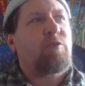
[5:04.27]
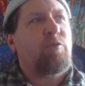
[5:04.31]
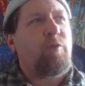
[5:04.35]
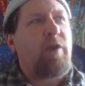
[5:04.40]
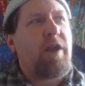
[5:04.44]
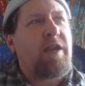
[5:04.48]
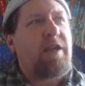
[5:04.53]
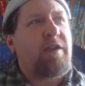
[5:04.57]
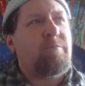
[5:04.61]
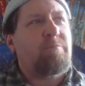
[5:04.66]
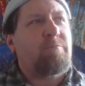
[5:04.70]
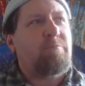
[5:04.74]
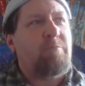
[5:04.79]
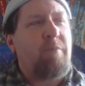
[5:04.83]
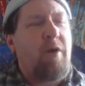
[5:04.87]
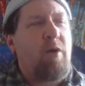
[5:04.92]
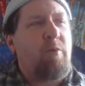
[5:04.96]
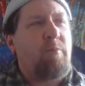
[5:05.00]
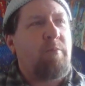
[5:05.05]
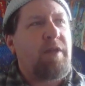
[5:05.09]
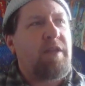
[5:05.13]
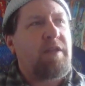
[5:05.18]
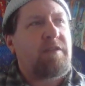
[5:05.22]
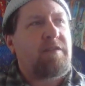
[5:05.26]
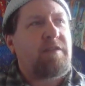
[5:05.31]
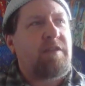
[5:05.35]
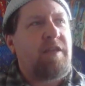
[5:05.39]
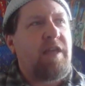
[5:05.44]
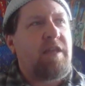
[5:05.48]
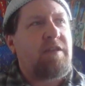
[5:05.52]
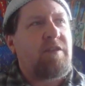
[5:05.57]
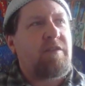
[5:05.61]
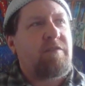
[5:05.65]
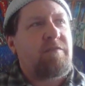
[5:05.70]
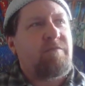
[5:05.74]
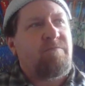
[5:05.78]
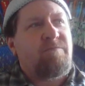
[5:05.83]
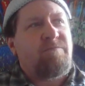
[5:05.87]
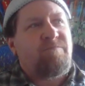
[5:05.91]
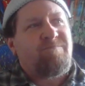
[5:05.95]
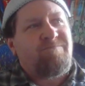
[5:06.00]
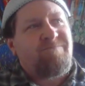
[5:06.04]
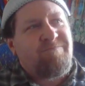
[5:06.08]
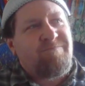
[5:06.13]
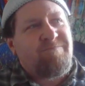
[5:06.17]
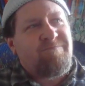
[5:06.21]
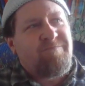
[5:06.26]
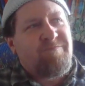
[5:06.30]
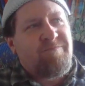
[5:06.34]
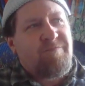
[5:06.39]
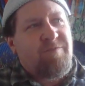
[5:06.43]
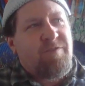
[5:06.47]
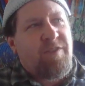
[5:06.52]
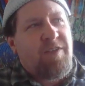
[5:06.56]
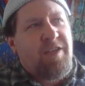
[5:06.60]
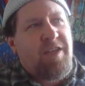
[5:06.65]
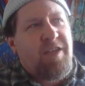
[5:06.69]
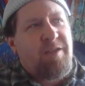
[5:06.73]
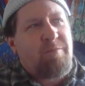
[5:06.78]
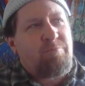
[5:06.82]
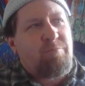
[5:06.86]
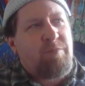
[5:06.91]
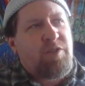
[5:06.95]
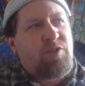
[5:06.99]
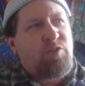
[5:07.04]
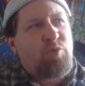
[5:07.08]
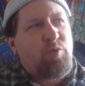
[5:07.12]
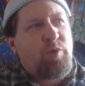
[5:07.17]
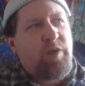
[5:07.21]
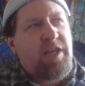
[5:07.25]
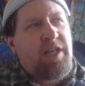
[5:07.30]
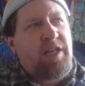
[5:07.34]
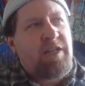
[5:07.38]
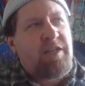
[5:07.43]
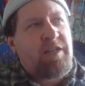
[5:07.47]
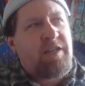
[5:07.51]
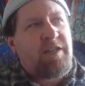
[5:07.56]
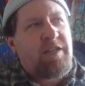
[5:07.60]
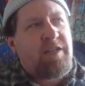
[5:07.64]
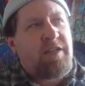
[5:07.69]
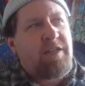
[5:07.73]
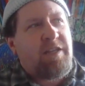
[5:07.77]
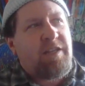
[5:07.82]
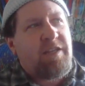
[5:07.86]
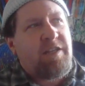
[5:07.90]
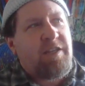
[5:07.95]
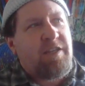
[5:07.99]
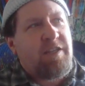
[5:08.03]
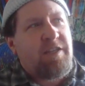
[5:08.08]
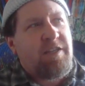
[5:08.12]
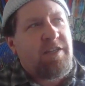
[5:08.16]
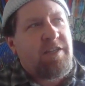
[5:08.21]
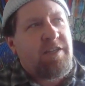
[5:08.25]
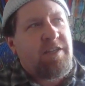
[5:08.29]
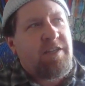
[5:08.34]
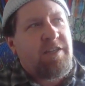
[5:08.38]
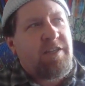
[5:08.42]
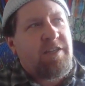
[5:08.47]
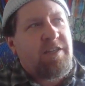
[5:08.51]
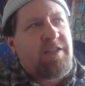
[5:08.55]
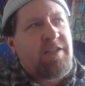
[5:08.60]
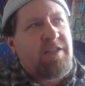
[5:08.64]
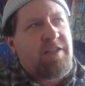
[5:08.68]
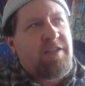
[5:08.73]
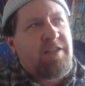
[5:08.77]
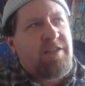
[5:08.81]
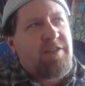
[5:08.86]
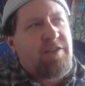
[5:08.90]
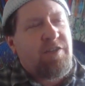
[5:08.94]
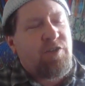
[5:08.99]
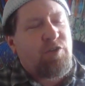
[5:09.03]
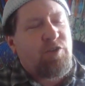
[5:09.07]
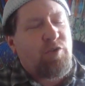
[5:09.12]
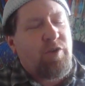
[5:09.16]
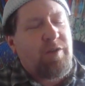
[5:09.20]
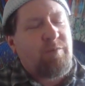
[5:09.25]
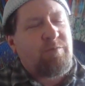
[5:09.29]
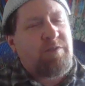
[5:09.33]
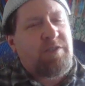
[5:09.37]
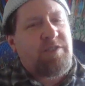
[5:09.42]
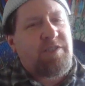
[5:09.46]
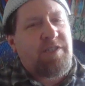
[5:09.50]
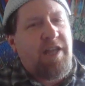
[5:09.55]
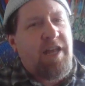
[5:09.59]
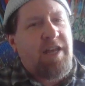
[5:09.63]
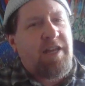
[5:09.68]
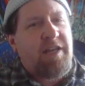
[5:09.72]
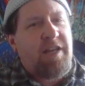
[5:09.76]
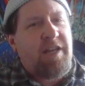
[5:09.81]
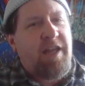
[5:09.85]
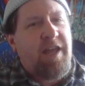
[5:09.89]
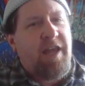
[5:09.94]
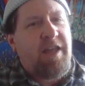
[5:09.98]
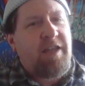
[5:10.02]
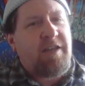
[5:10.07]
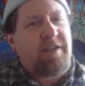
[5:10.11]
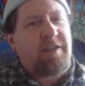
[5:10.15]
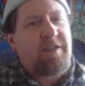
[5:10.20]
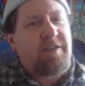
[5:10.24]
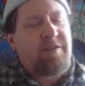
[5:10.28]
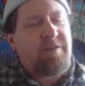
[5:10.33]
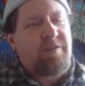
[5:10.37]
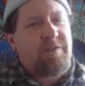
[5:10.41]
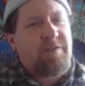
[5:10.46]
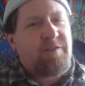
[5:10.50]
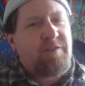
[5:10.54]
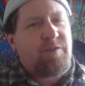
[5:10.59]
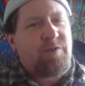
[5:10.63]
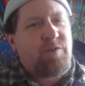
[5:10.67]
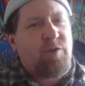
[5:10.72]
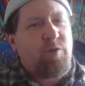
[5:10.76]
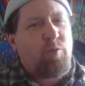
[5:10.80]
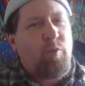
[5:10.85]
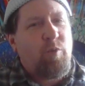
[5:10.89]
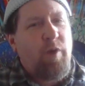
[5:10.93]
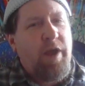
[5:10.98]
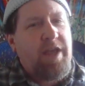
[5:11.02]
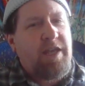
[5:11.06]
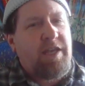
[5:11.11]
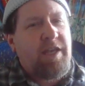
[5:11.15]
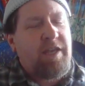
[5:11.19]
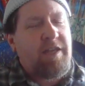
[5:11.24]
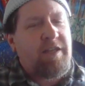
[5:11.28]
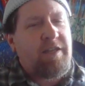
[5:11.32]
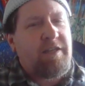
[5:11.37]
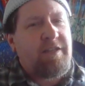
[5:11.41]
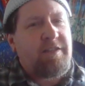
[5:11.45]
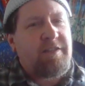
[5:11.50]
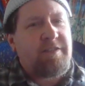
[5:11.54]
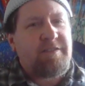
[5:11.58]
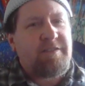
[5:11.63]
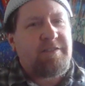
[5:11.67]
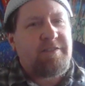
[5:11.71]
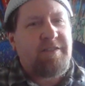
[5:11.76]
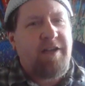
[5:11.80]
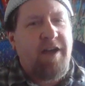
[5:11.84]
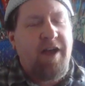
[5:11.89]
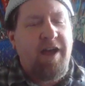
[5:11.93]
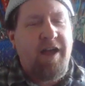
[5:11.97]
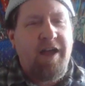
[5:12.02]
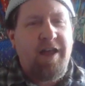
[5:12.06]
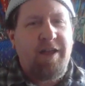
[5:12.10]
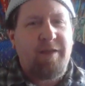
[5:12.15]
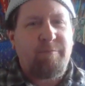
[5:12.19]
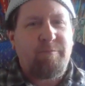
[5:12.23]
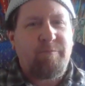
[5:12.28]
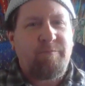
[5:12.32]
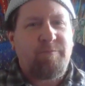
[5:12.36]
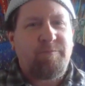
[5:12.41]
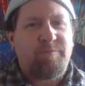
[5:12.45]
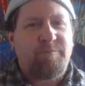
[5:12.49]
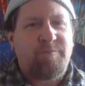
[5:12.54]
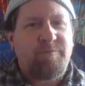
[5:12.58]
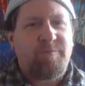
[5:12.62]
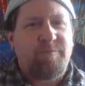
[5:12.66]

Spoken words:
great moment that in between the dream state and your waking time